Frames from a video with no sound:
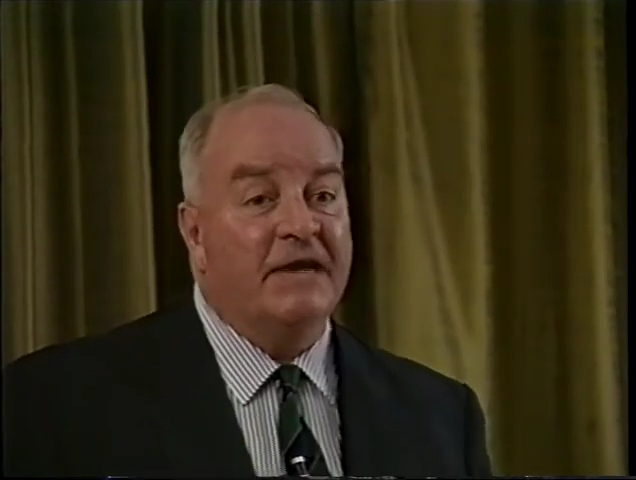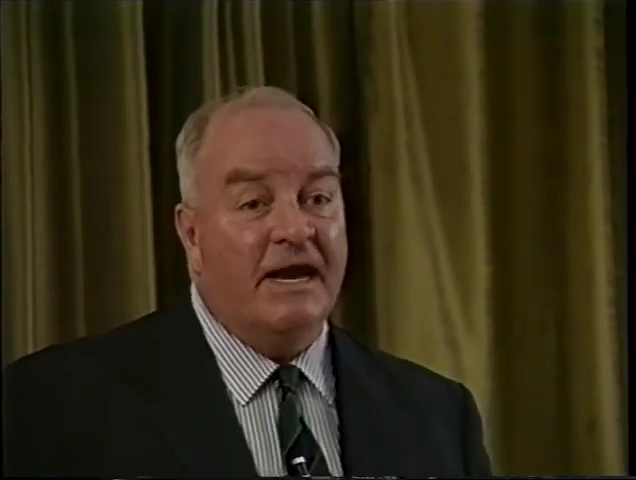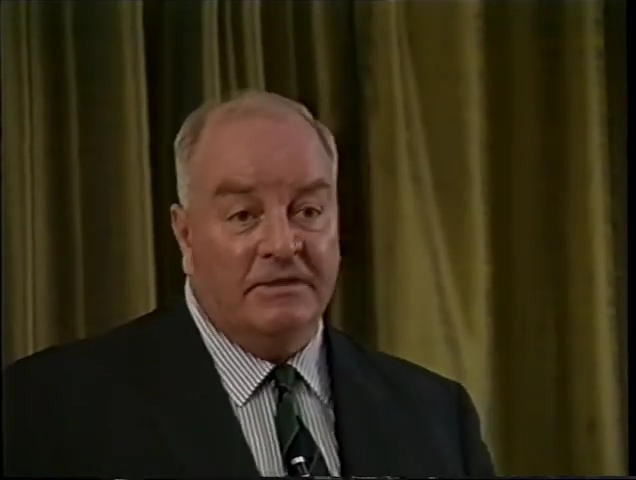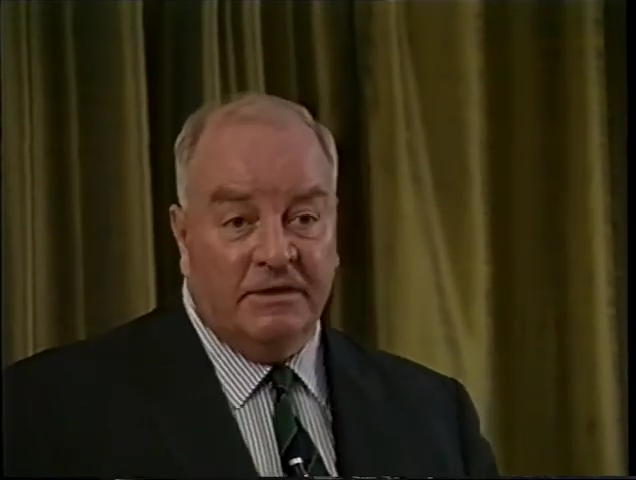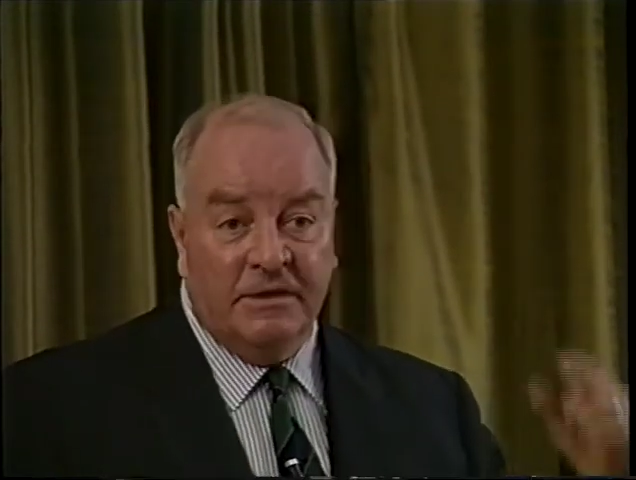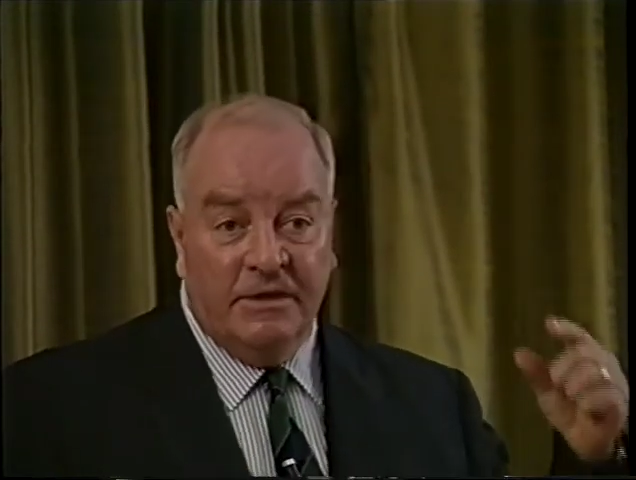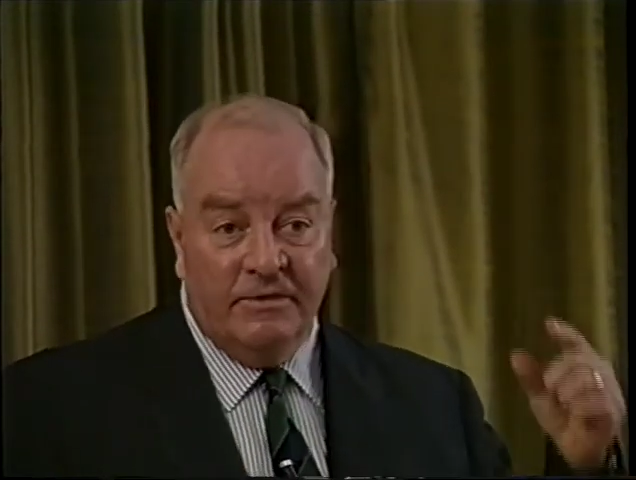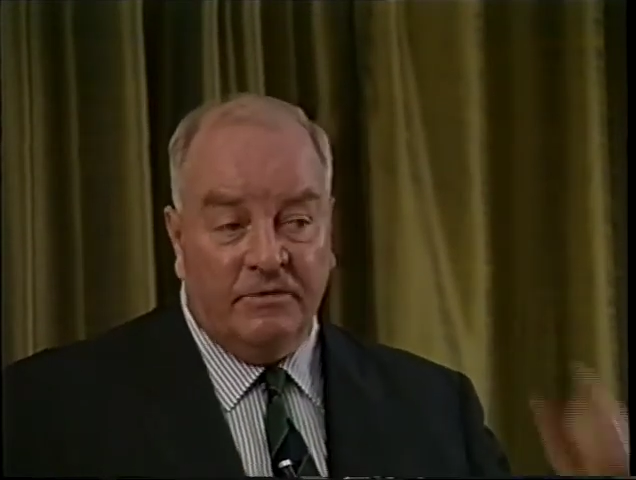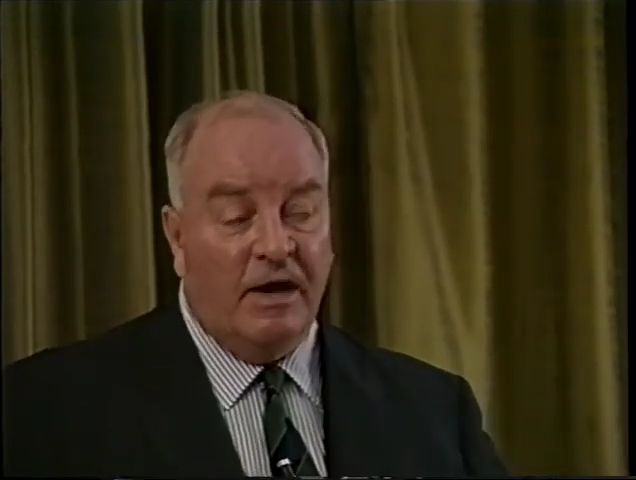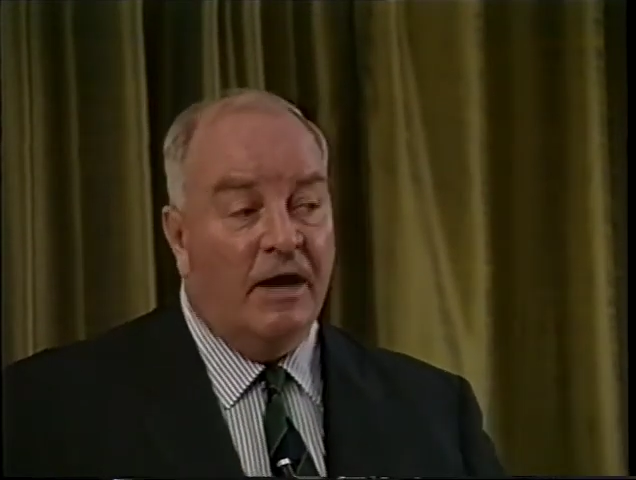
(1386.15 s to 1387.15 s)
attacked,
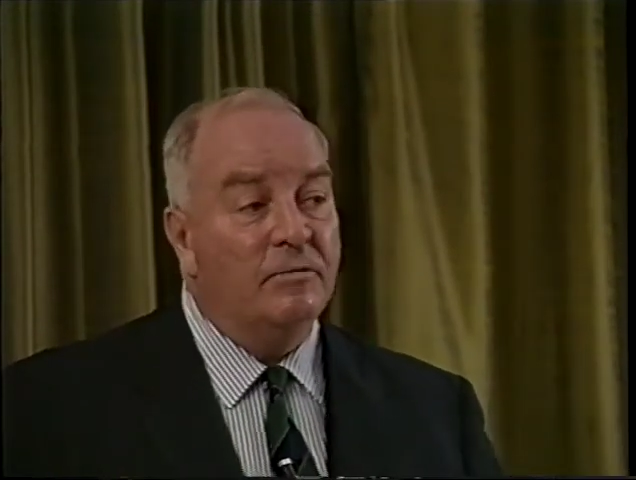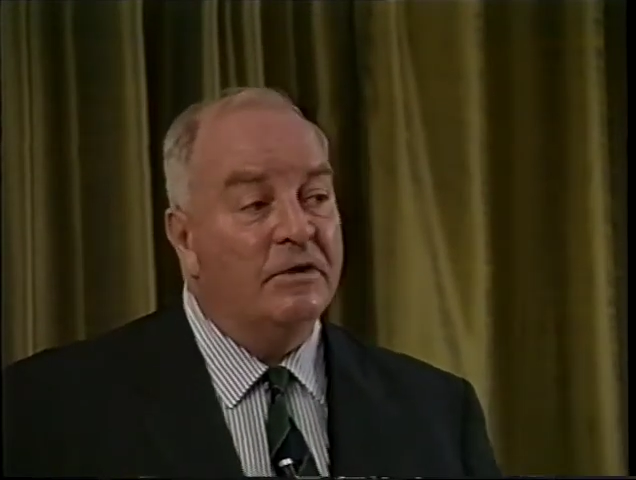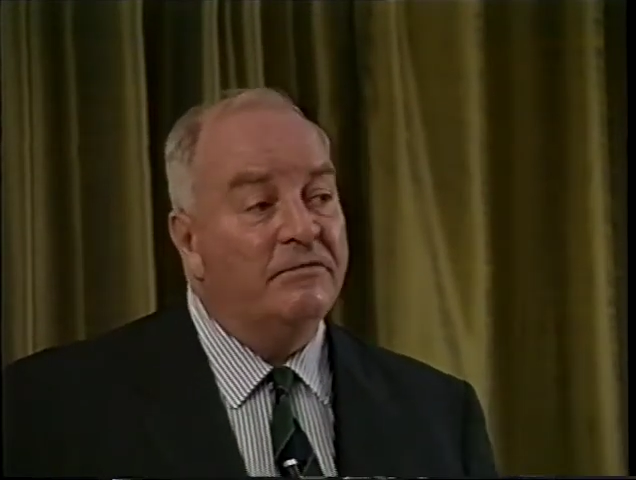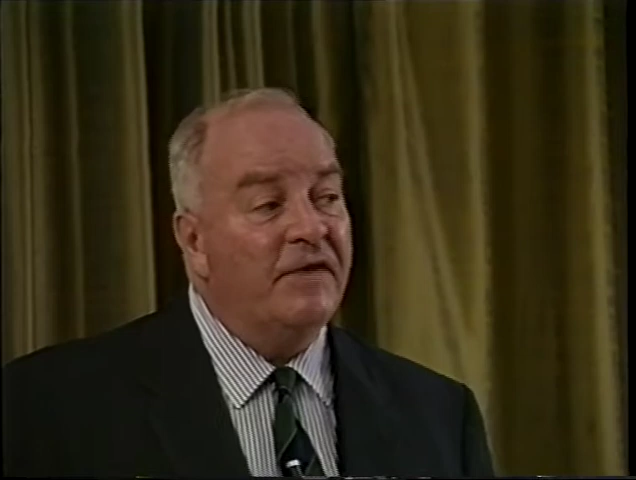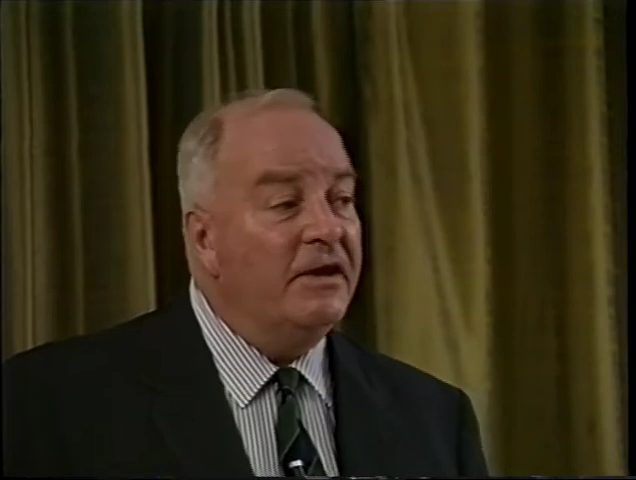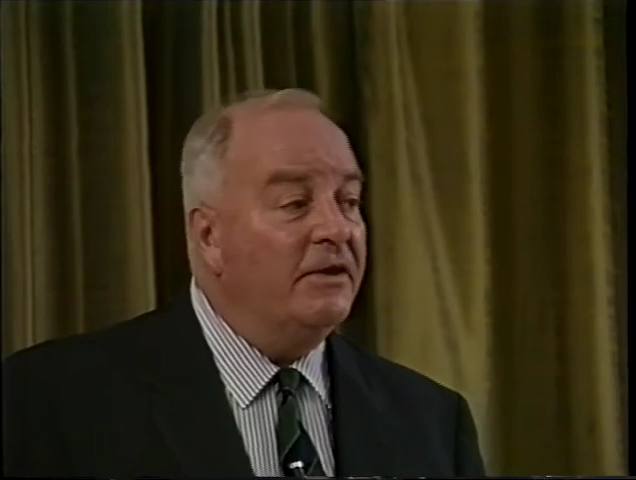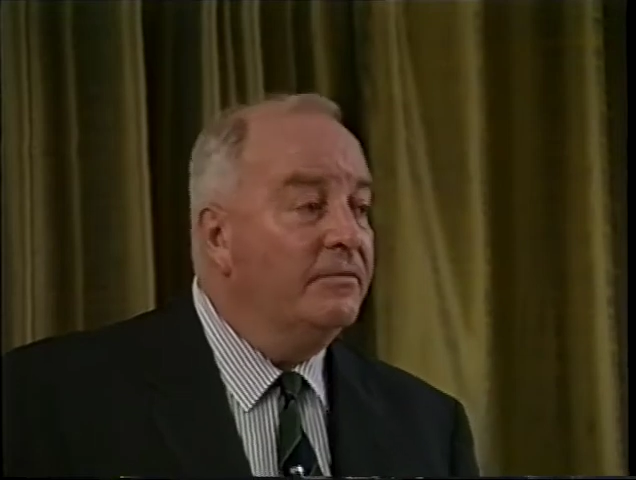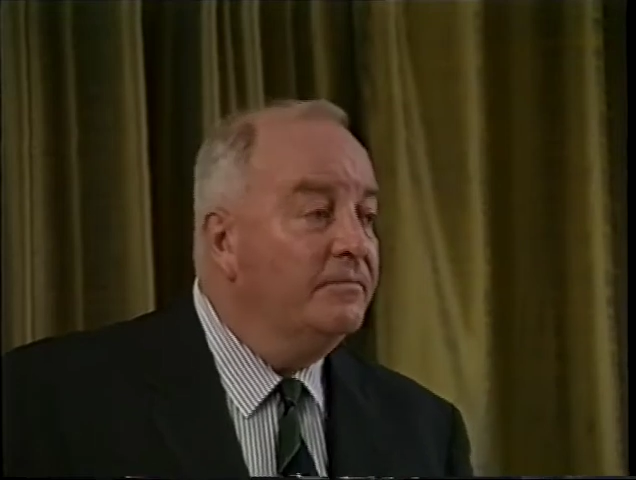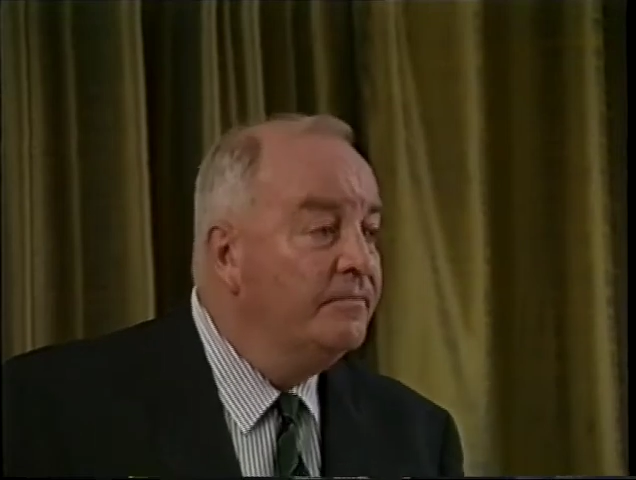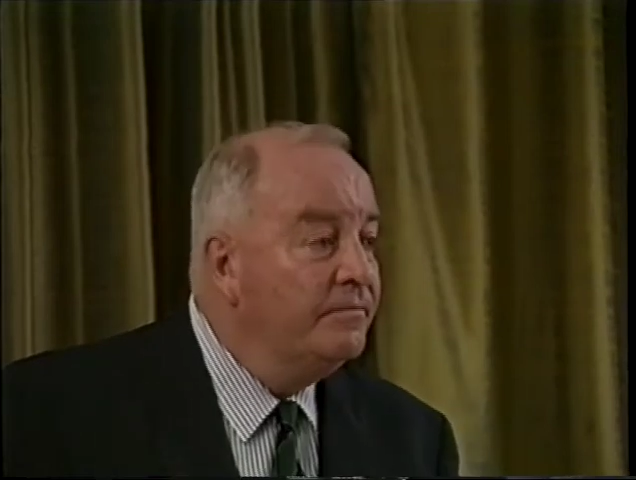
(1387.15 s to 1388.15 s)
the crown will defend you.